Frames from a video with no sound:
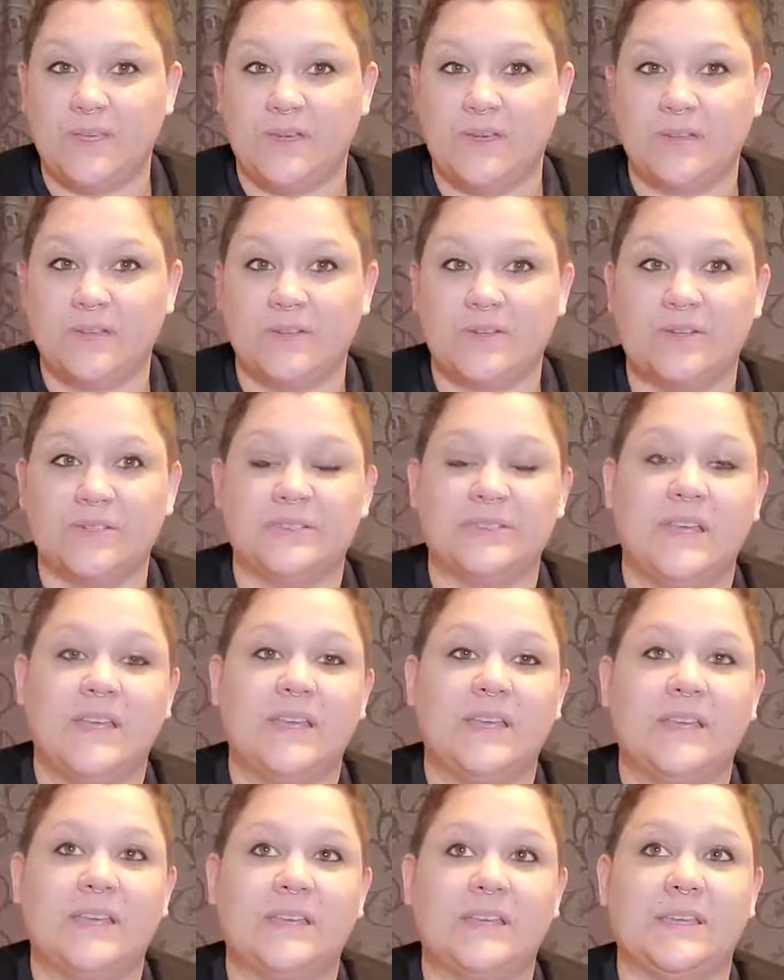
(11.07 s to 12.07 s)
On Thursday
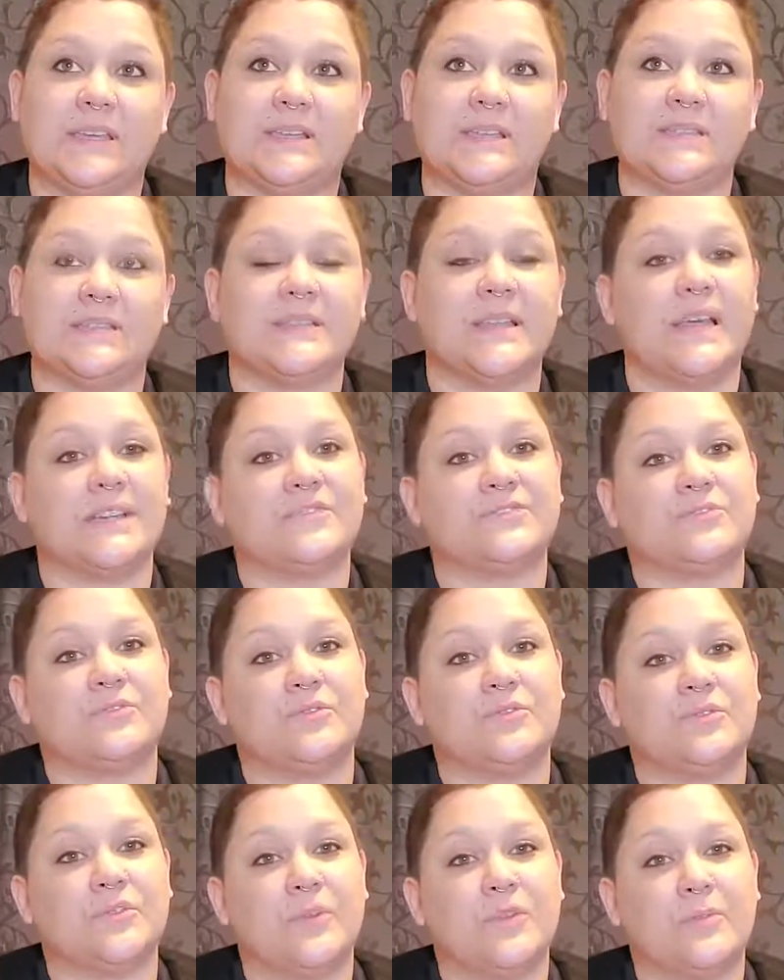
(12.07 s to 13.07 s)
is National
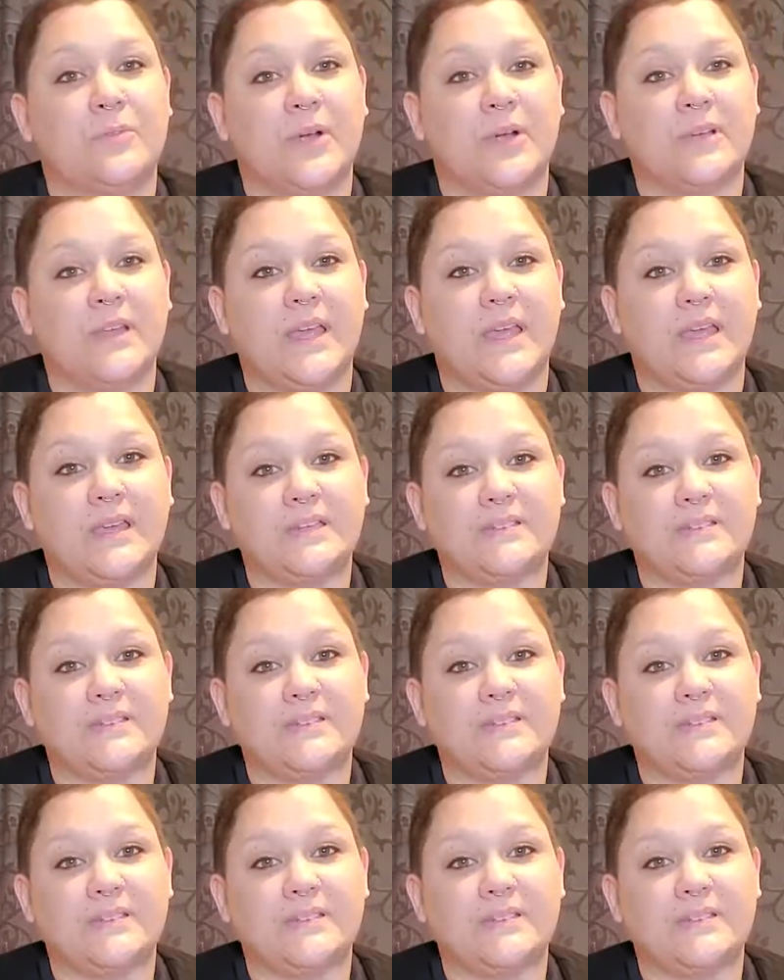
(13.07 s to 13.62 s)
Granola Bar Day,